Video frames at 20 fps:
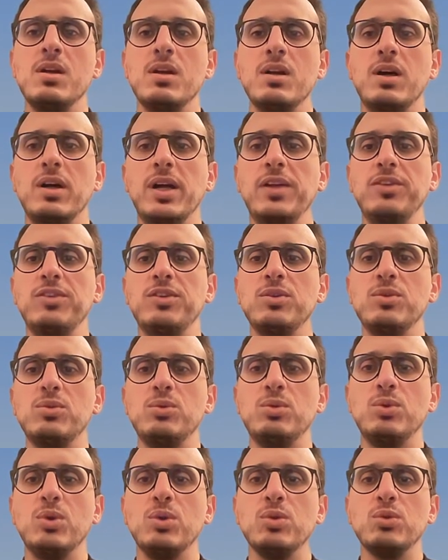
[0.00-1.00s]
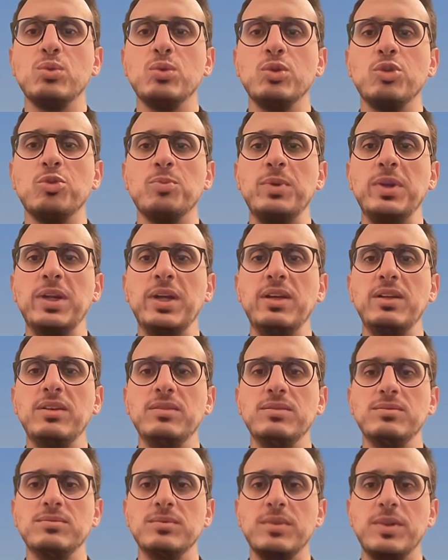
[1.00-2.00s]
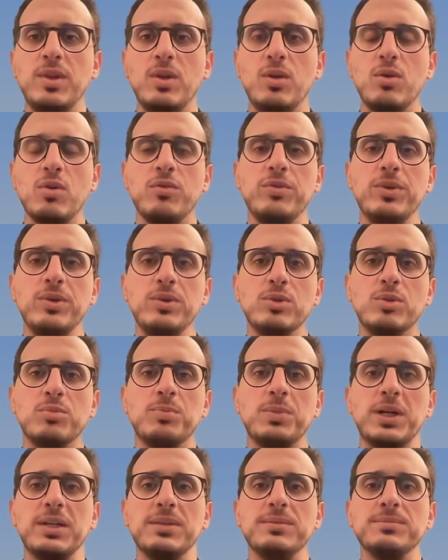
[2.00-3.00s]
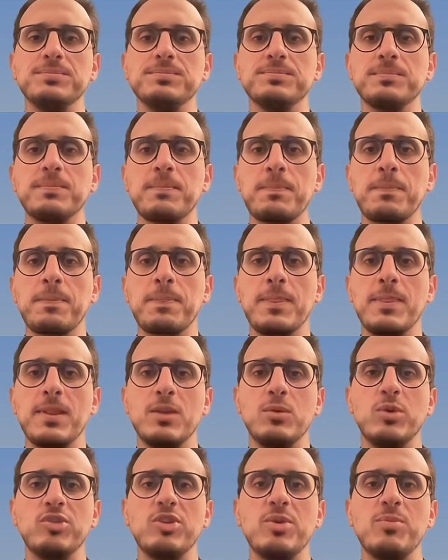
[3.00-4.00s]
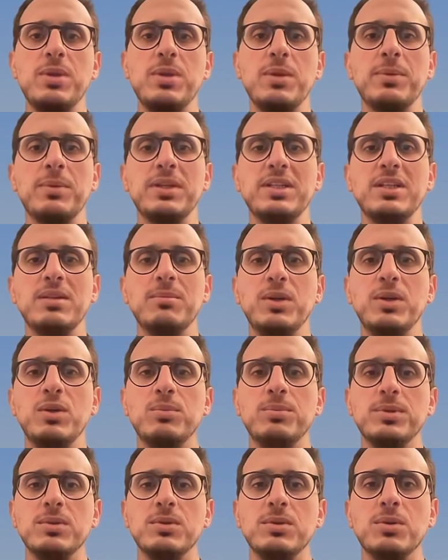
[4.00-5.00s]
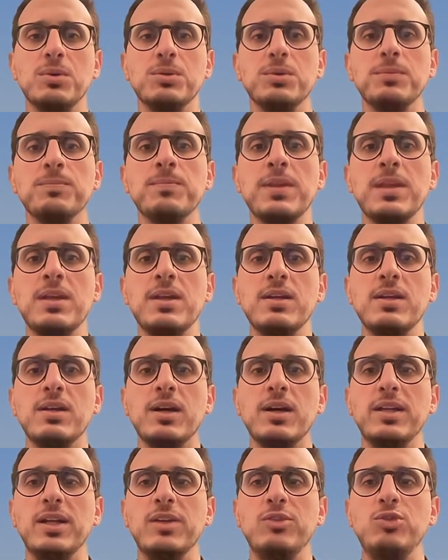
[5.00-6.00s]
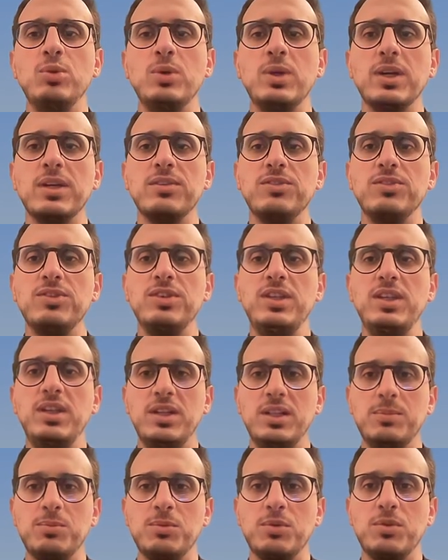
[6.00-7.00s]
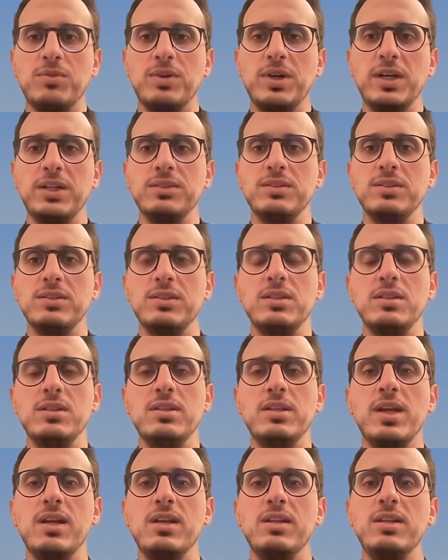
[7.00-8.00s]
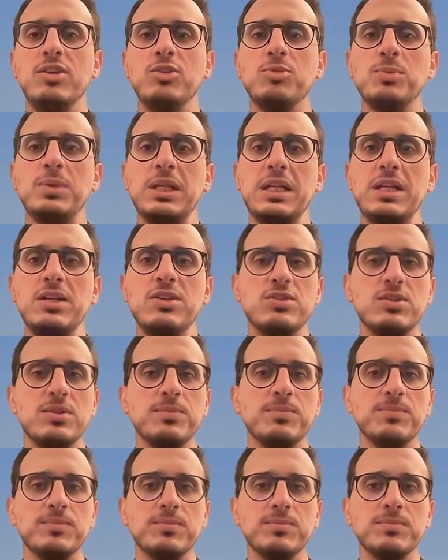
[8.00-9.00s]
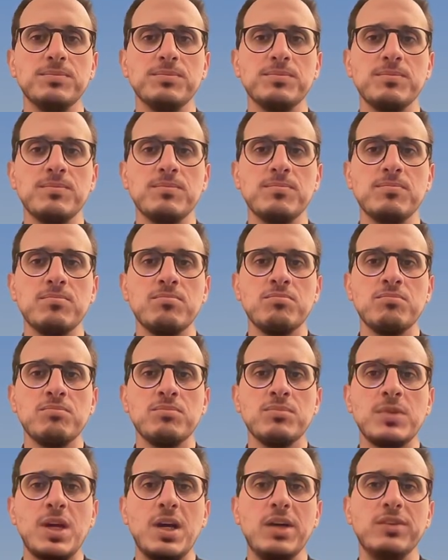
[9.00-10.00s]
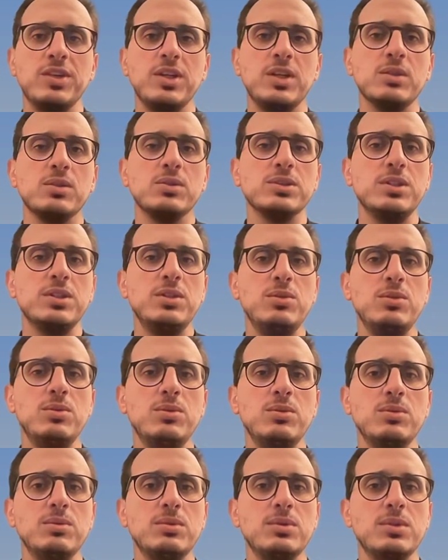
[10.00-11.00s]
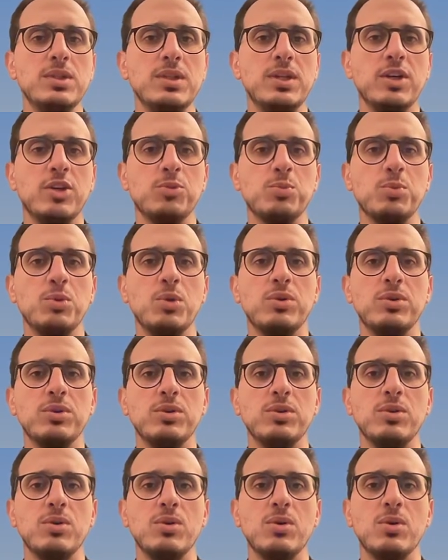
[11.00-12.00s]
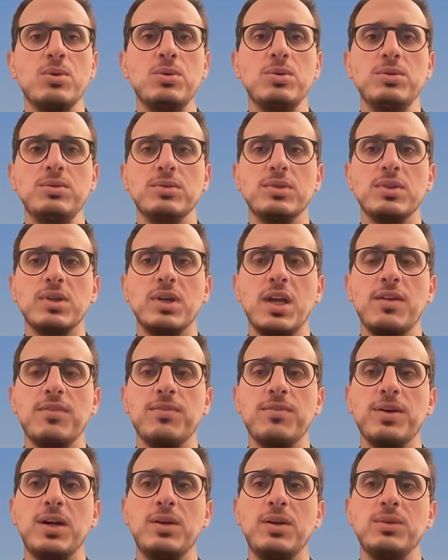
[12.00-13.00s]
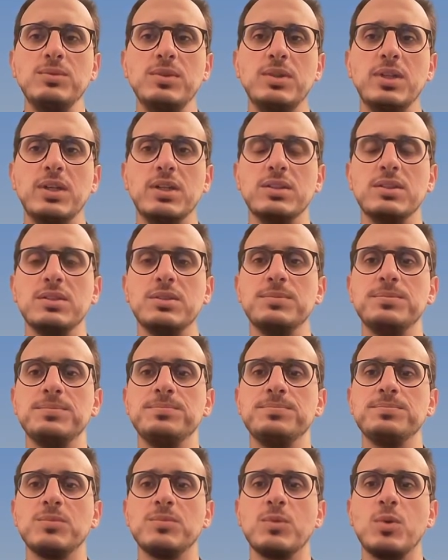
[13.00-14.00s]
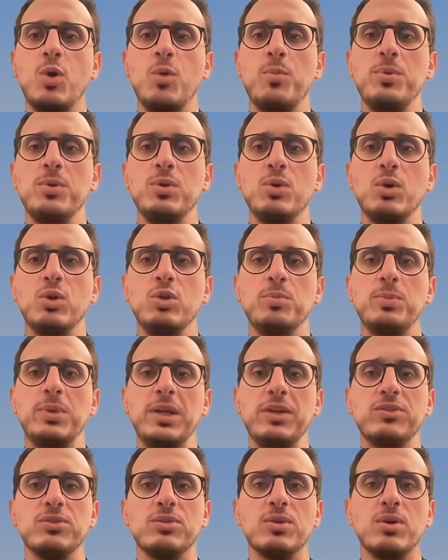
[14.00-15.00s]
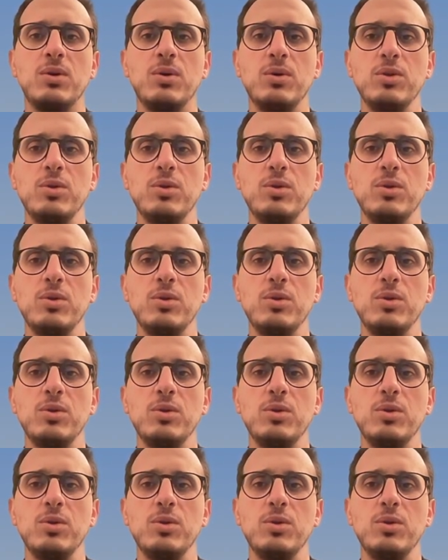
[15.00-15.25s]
I asked RuCode to explain the config.py that was implemented by OpenCode. And as you can see, it provided detailed explanation. As I continue exploring the code, I found that OpenCode placed all the